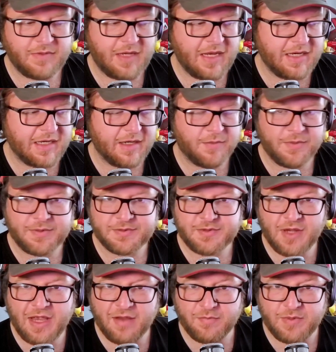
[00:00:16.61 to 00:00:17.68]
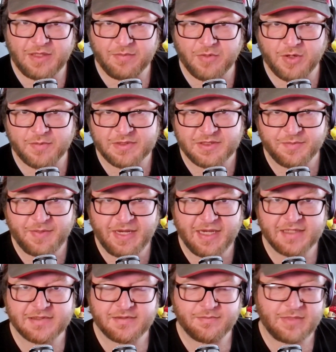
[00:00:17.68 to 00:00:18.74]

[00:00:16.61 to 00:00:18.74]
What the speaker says: hanging out with her. So I have played Barbies in the past.